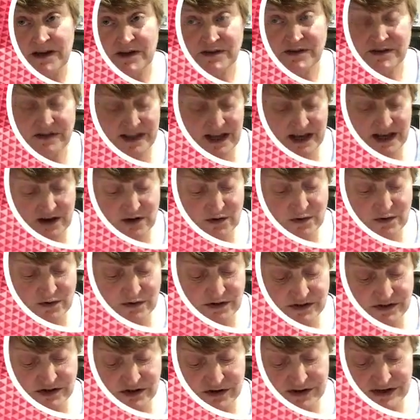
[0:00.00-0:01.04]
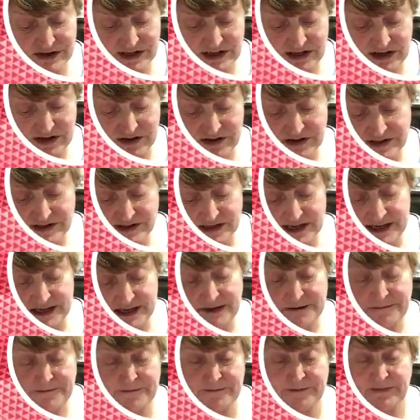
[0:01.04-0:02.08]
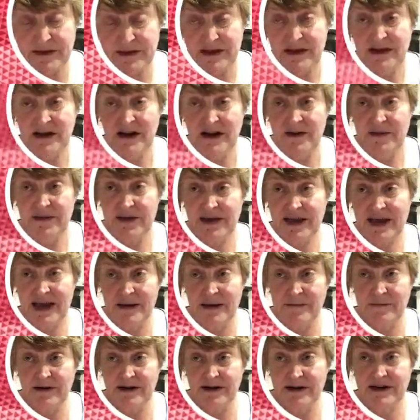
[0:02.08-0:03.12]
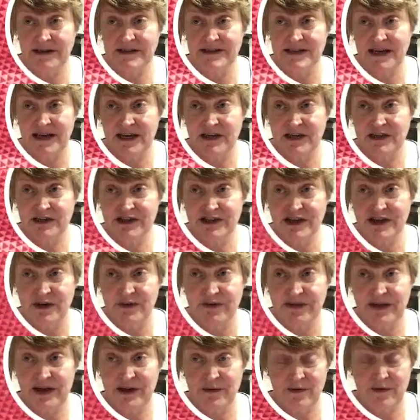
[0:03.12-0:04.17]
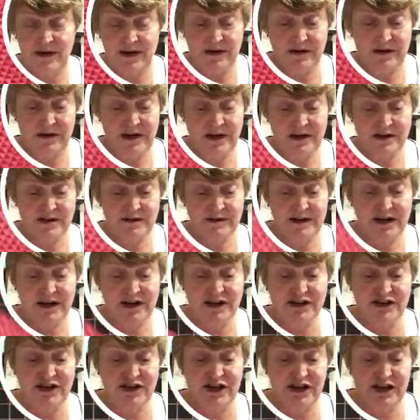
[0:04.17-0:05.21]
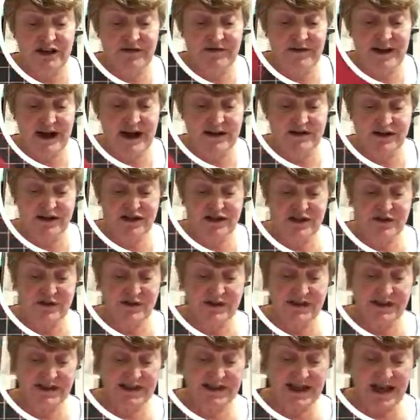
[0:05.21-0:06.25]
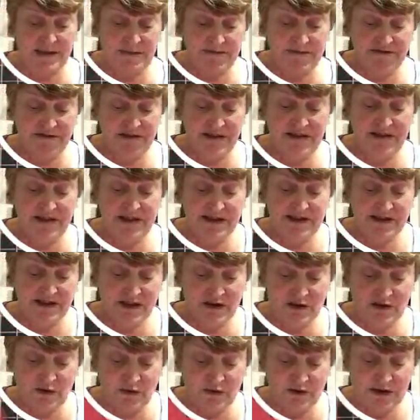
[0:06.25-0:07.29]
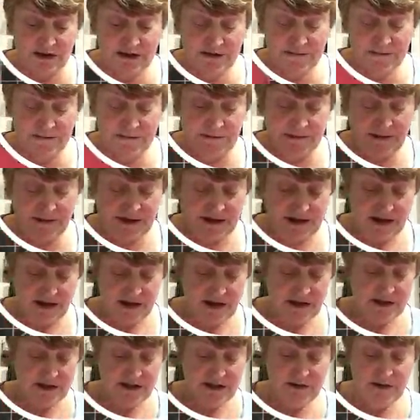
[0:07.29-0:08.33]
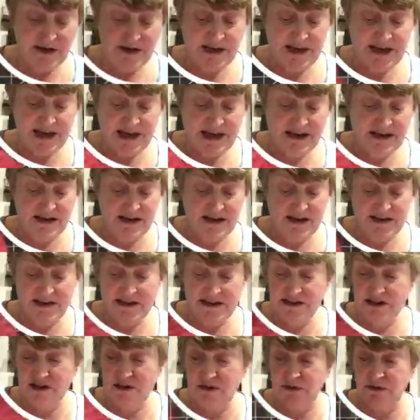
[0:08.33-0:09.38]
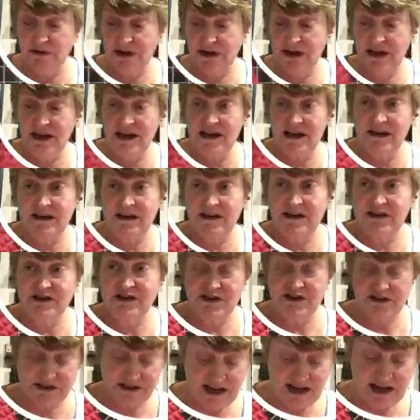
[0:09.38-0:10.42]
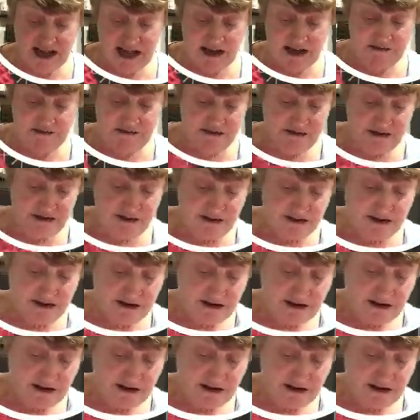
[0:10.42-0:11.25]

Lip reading: so that corner's gone in nicely and the camera, like I say, has shown that well. So I'm now going to turn it around and do the same for this corner. So again, this corner here is just going to have the